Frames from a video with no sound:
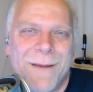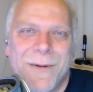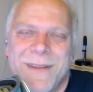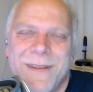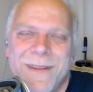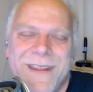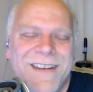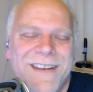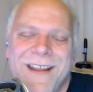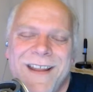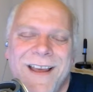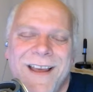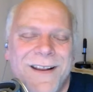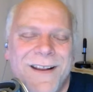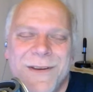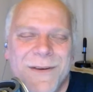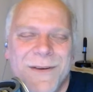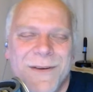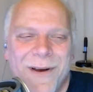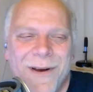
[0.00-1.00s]
number that
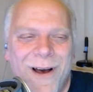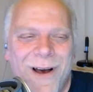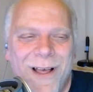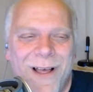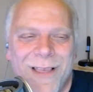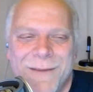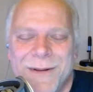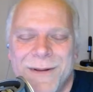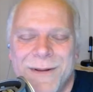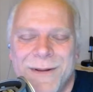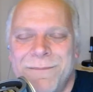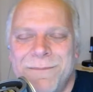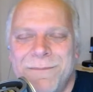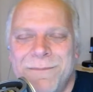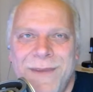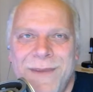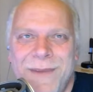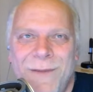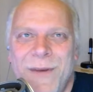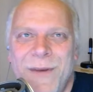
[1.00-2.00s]
none of you are calling, but
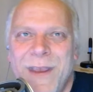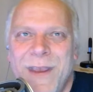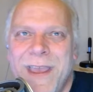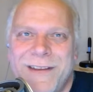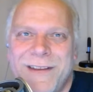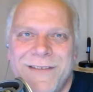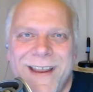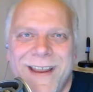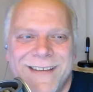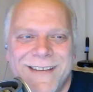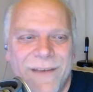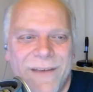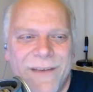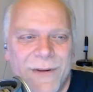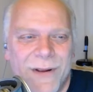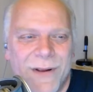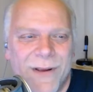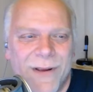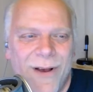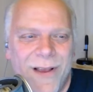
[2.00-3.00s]
if you get a chance,
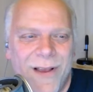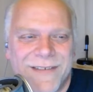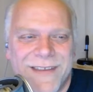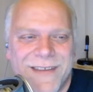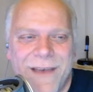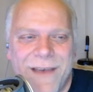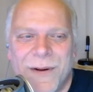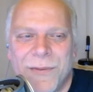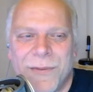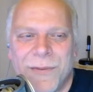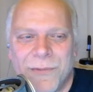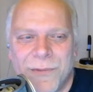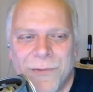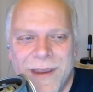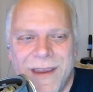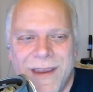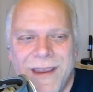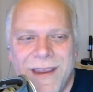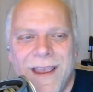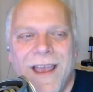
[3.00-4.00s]
give it a call
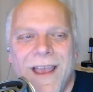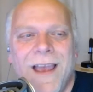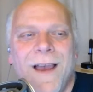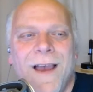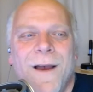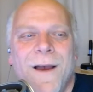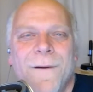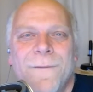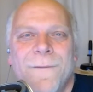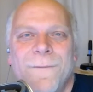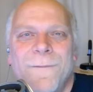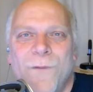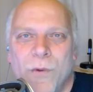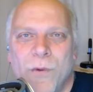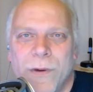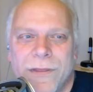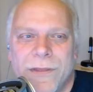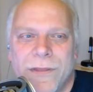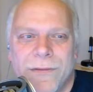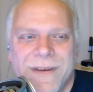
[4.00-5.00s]
703
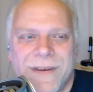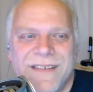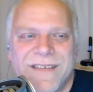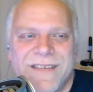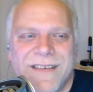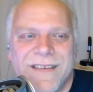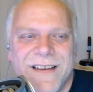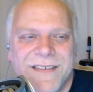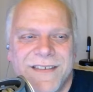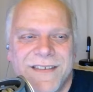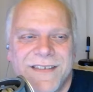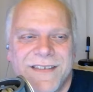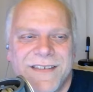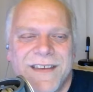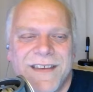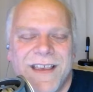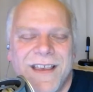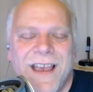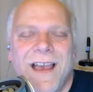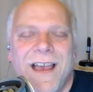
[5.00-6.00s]
436
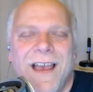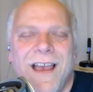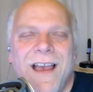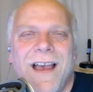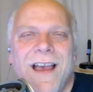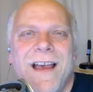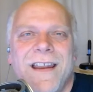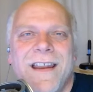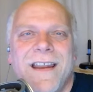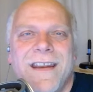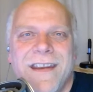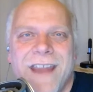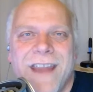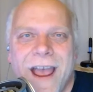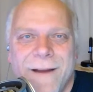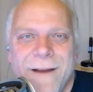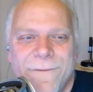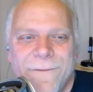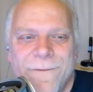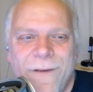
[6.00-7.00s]

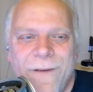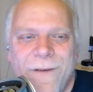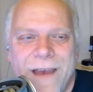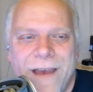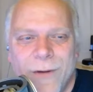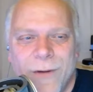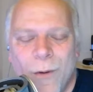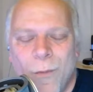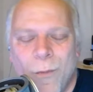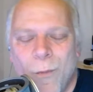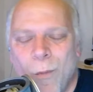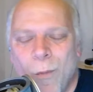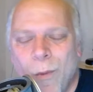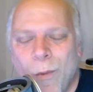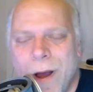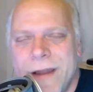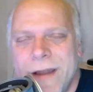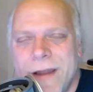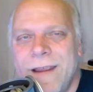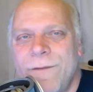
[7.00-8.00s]
9501.
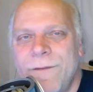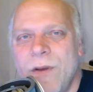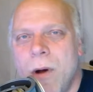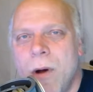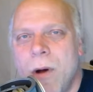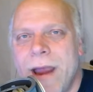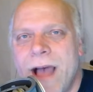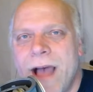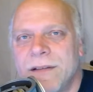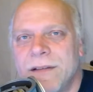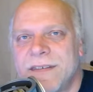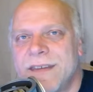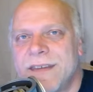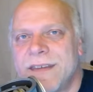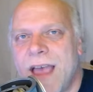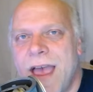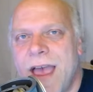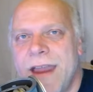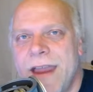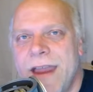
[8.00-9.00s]
If you are
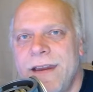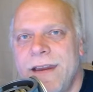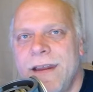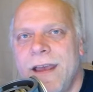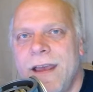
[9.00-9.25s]
outside